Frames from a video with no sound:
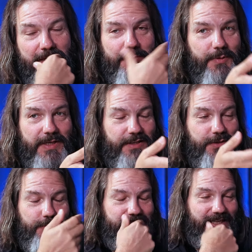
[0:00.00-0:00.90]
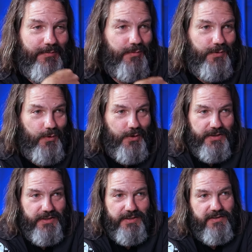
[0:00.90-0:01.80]
Yeah, but we can do the same with
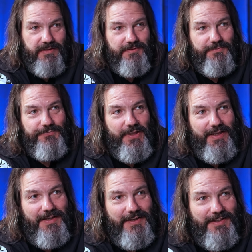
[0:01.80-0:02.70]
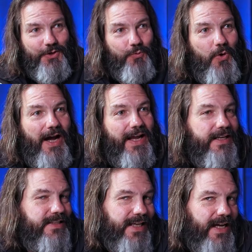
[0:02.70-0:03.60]
oranges. So yeah. why
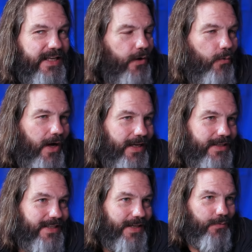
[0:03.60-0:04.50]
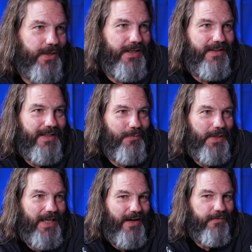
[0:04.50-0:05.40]
is that? You know, why is it that we that
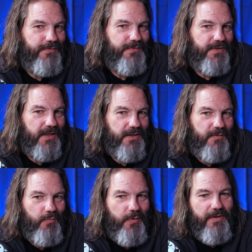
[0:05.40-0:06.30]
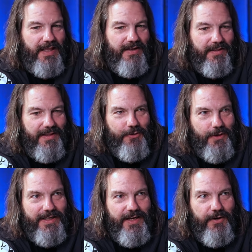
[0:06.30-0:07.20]
we have so, that
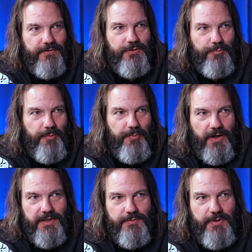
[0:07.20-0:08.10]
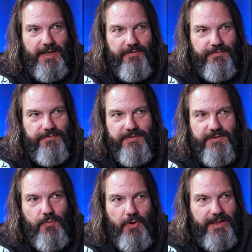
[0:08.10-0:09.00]
literally in our supermarkets we have
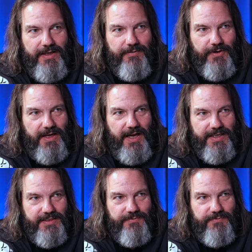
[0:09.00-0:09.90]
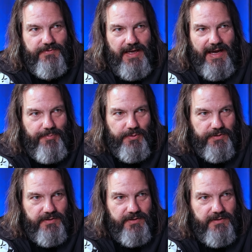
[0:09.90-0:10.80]
twenty different yeah. kinds of
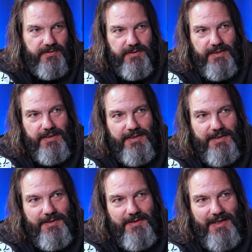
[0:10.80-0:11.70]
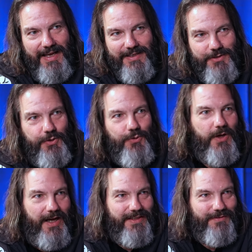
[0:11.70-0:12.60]
apples and two and two
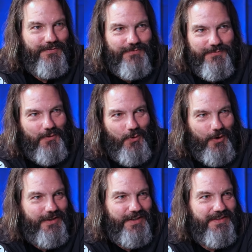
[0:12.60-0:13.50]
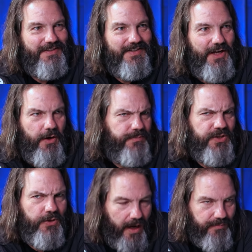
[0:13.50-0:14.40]
kinds oranges. of oranges. You know, I'm yeah.
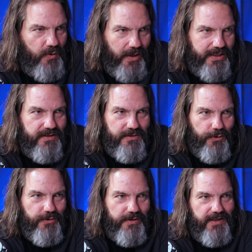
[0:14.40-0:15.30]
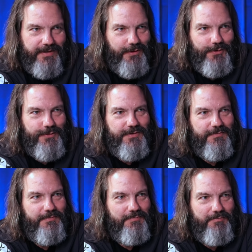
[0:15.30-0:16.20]
sure I'm quite certain that there's
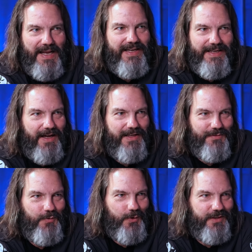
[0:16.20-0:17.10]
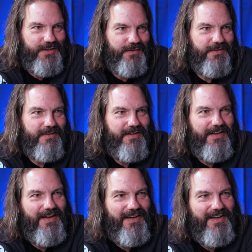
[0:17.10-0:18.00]
many kinds of oranges.
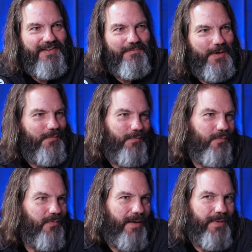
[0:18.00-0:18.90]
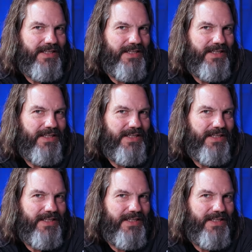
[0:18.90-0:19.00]
Uh, but yeah, I probably.